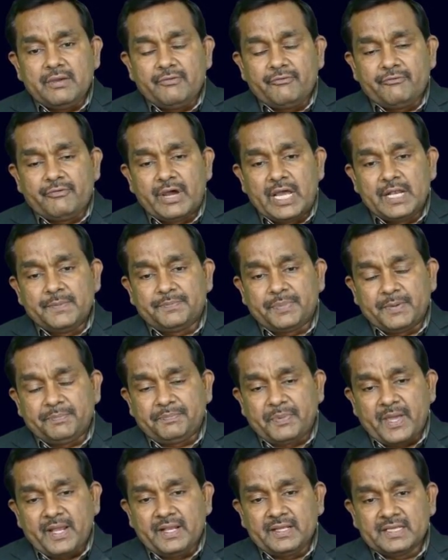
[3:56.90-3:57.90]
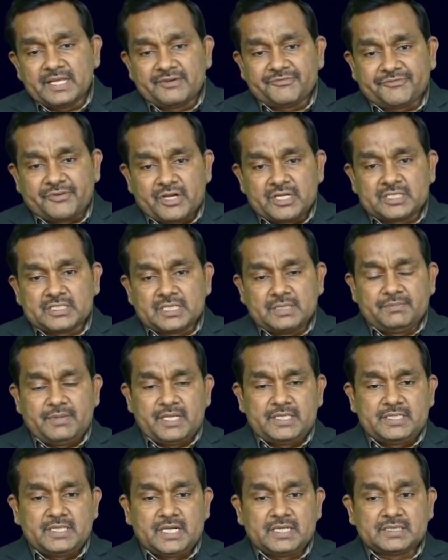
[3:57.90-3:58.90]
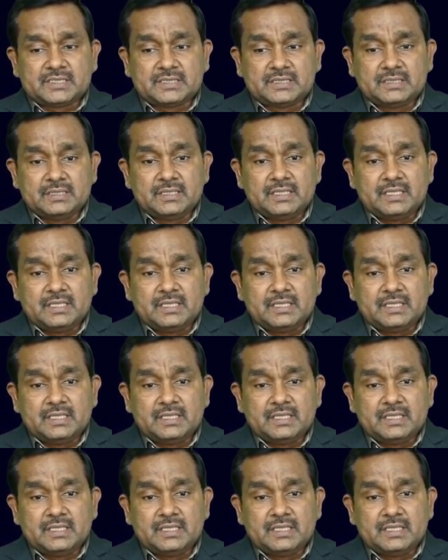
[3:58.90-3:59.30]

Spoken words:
While preparing the functional budgets,